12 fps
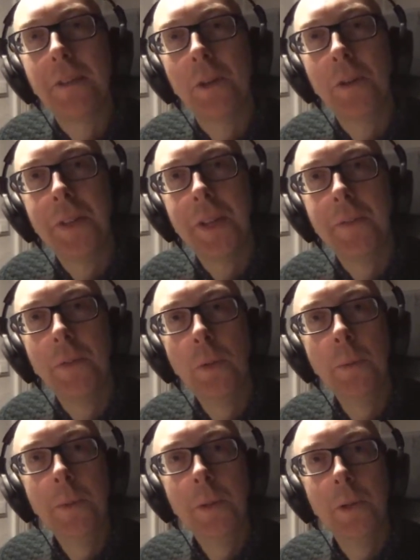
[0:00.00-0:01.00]
contact
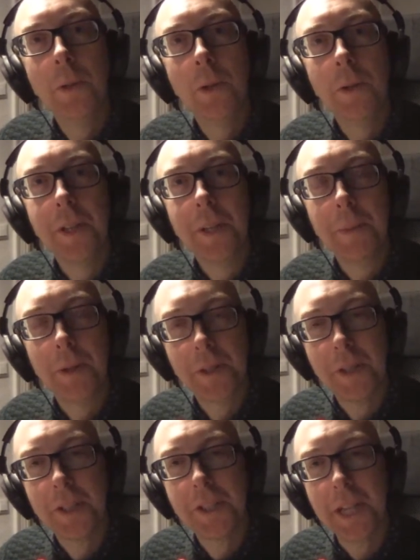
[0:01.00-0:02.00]
form or the
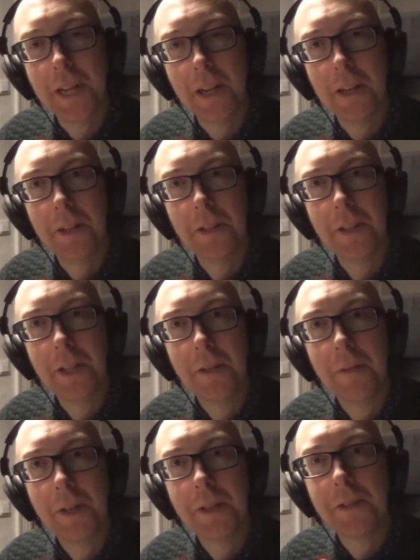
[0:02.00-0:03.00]
podcast channel on the
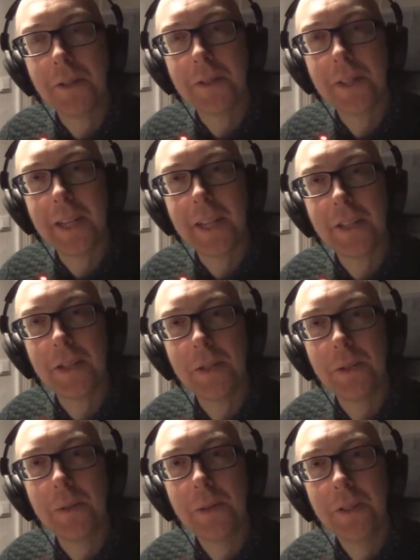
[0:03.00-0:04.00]
Write the Doc Slack
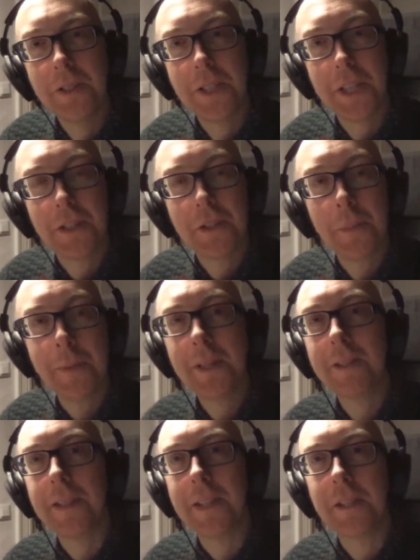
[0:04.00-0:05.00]
to suggest
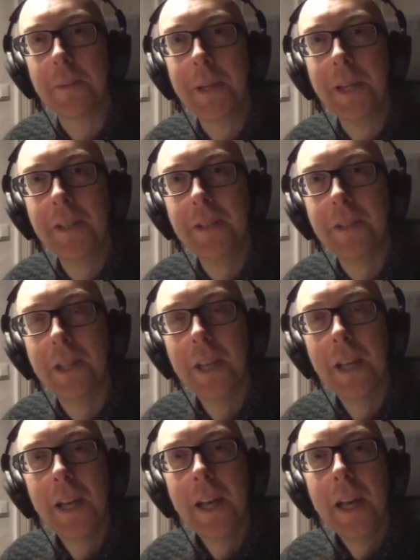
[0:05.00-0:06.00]
topics and speakers.
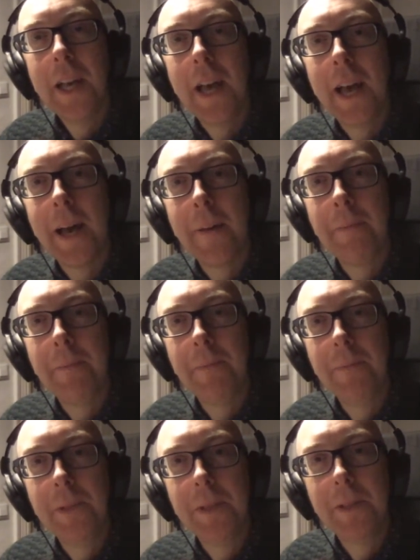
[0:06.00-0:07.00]

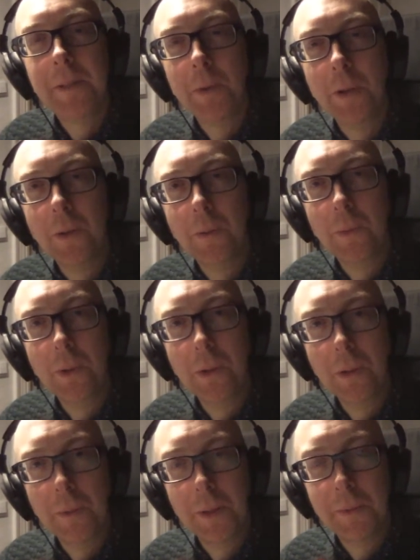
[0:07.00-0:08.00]
We're
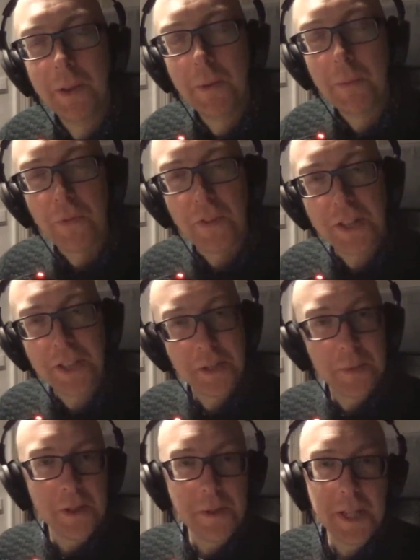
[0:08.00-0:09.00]
fresh
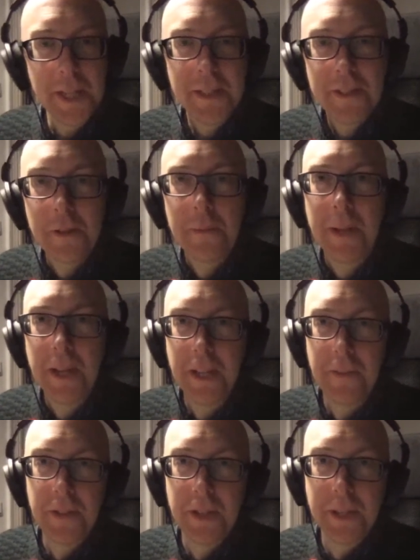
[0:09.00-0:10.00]
into a new year, so plenty
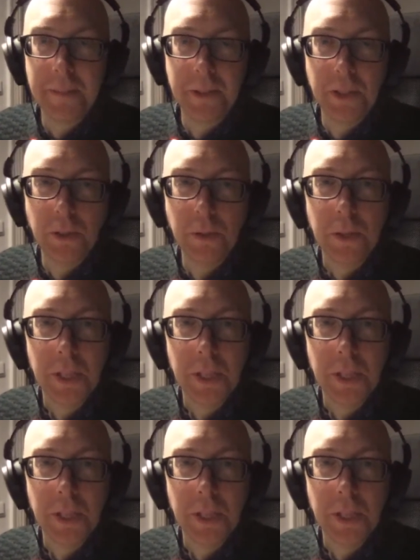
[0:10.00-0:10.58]
of time to